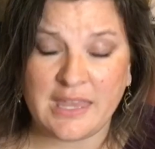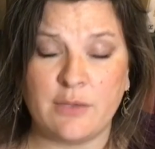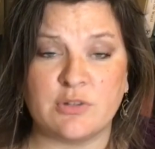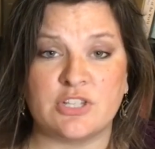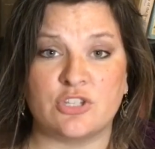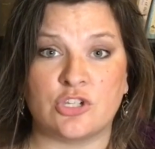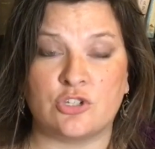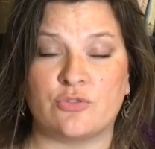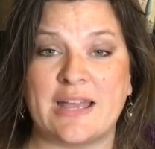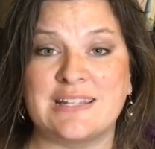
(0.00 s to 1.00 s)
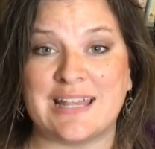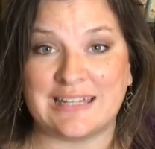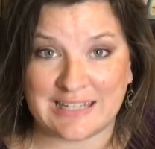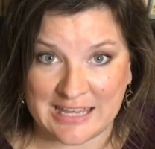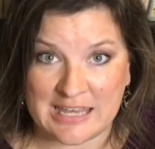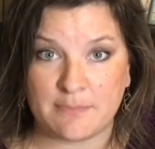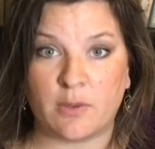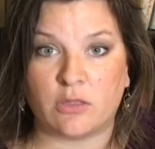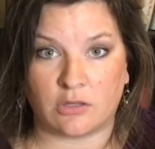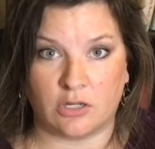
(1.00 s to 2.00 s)
He wants us to dress and keep
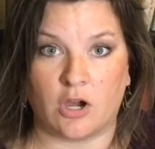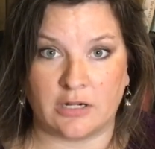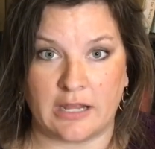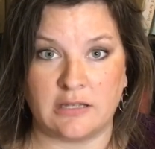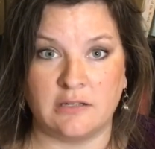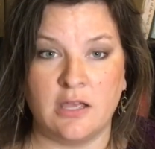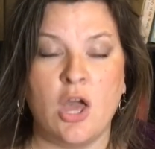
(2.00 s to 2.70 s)
the garden.